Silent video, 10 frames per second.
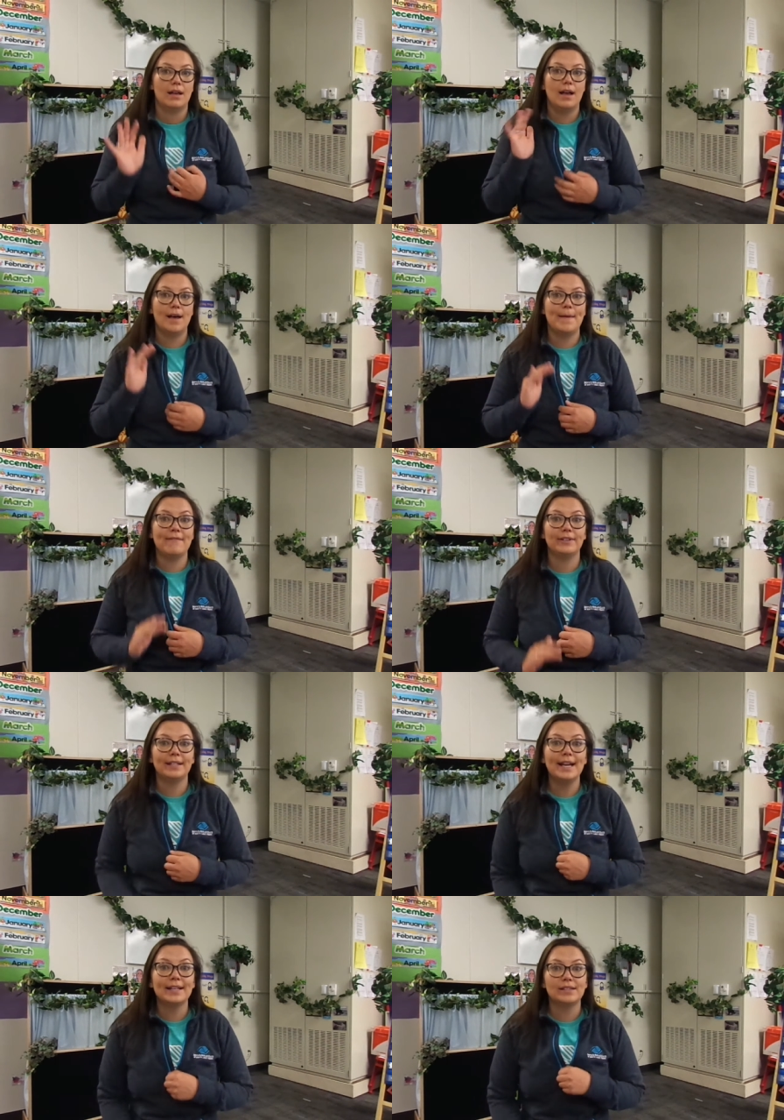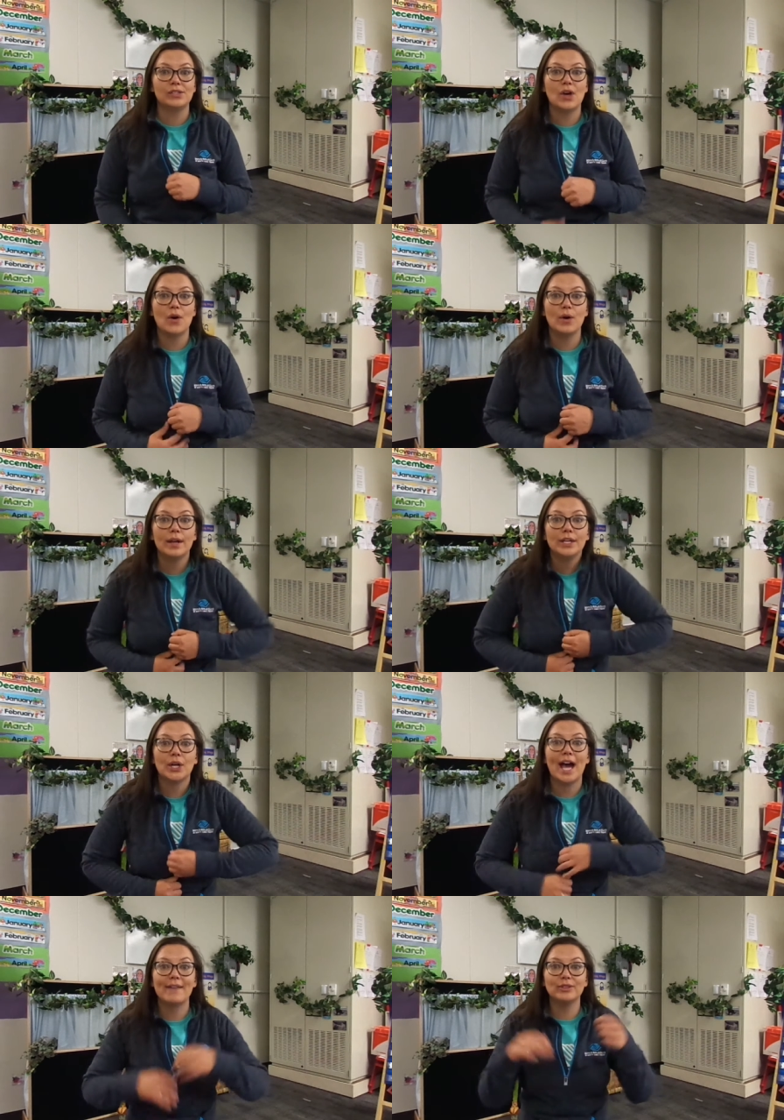um, every night. So
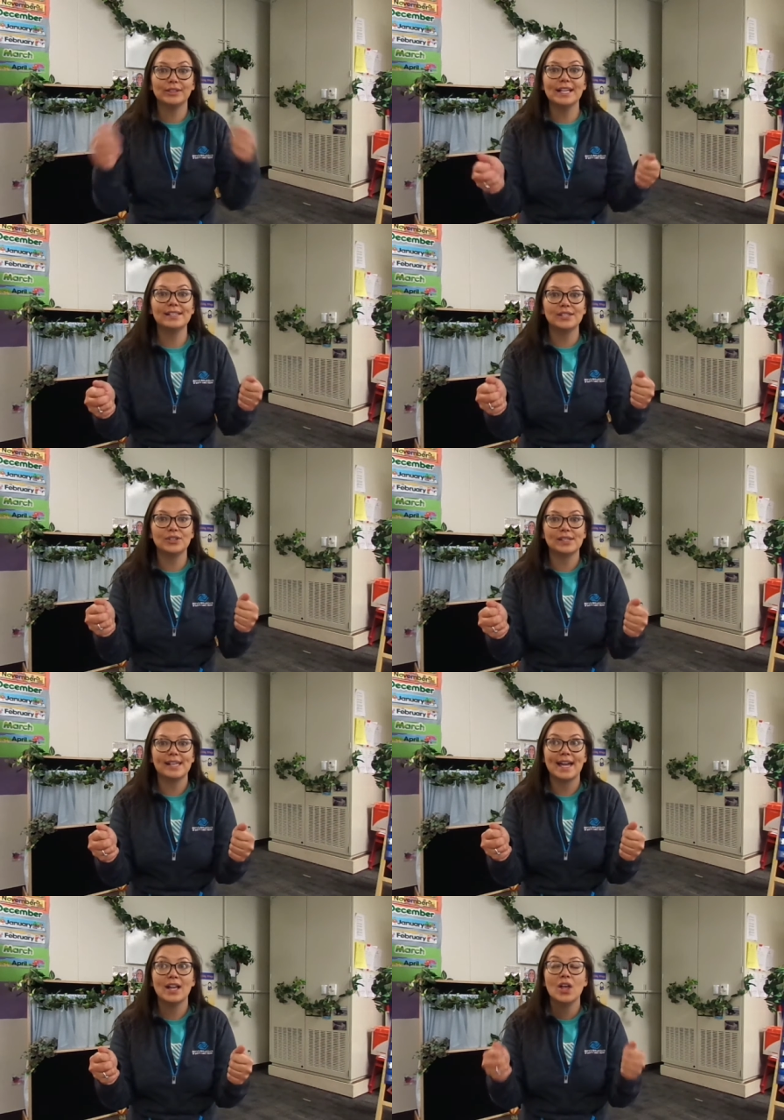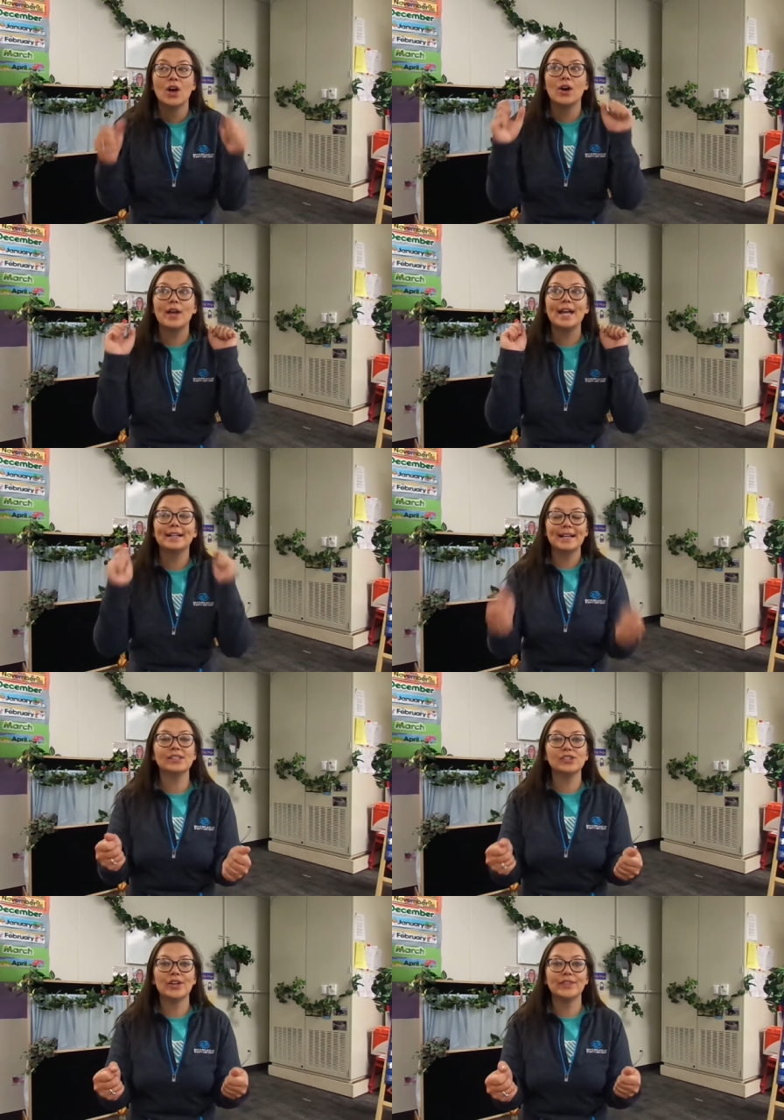you'll have your list and you'll say, okay,
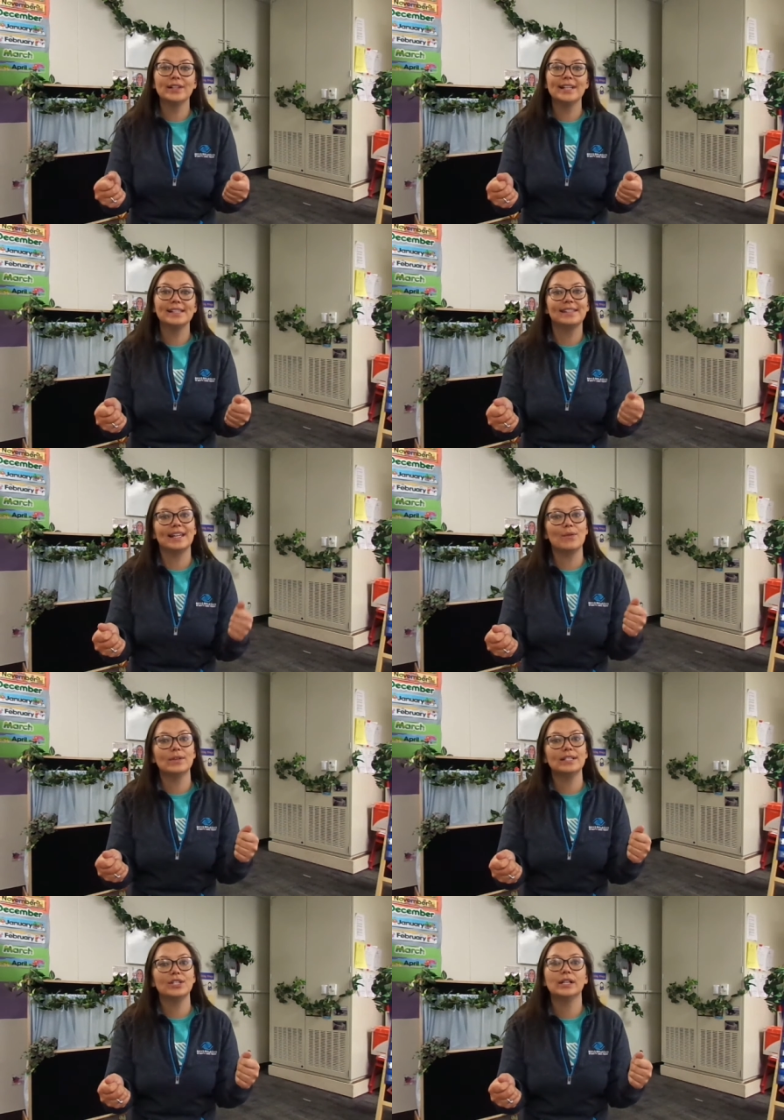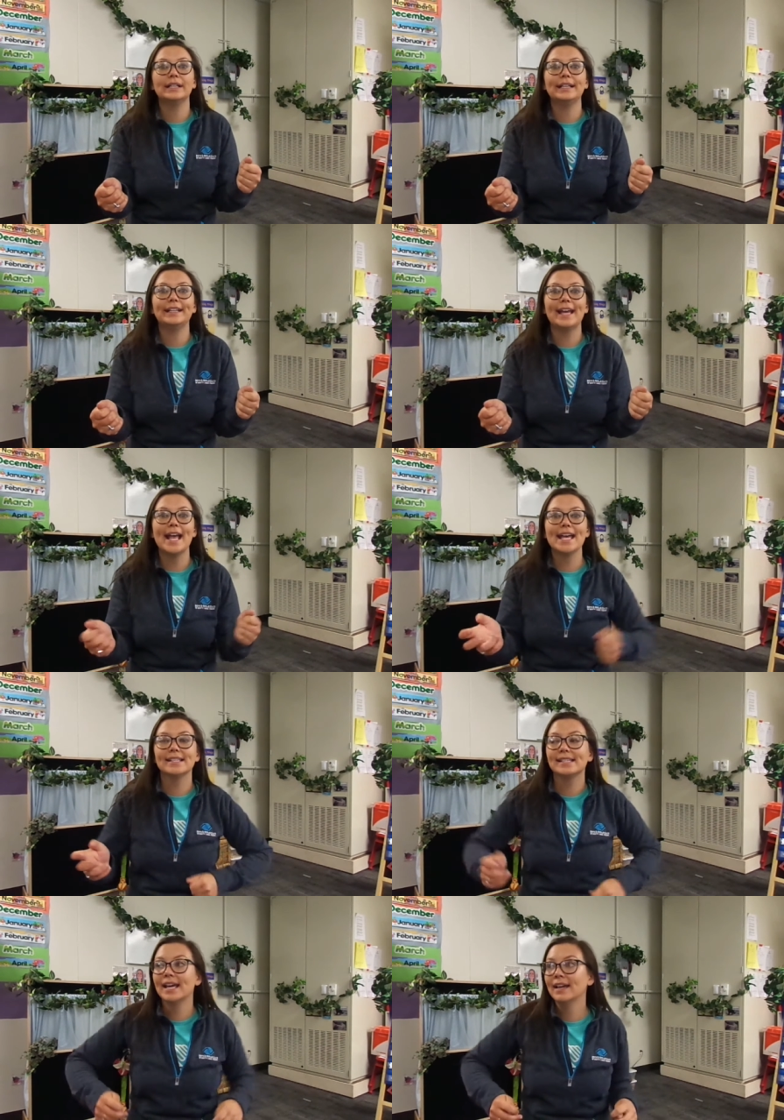next on the list that I wanted to read is